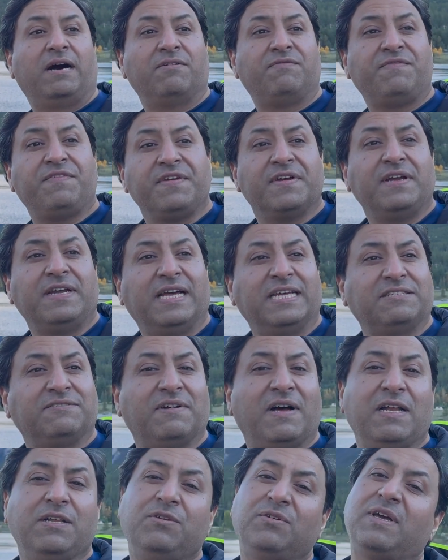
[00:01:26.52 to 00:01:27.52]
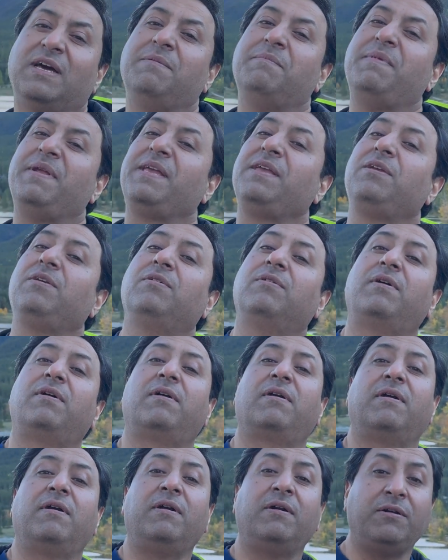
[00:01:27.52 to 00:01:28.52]
field as well. You can bring
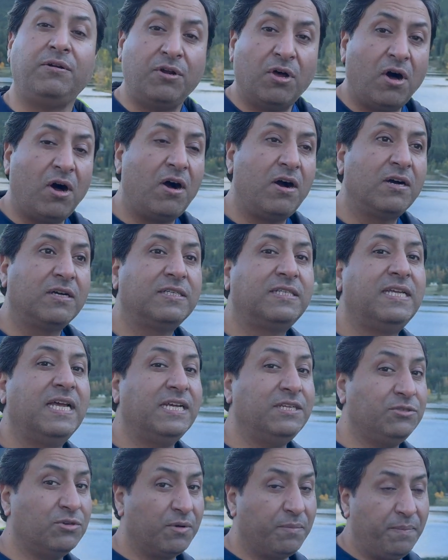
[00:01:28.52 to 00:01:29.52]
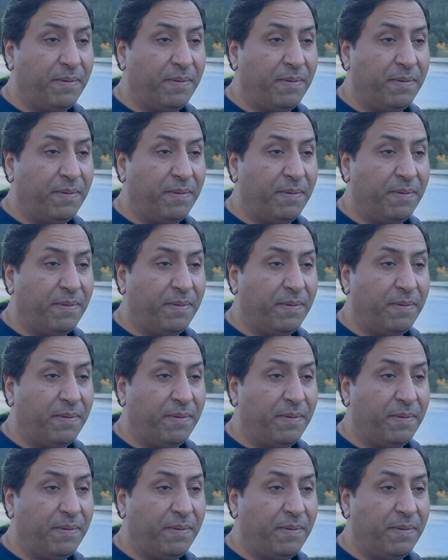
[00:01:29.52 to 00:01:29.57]
your dogs and your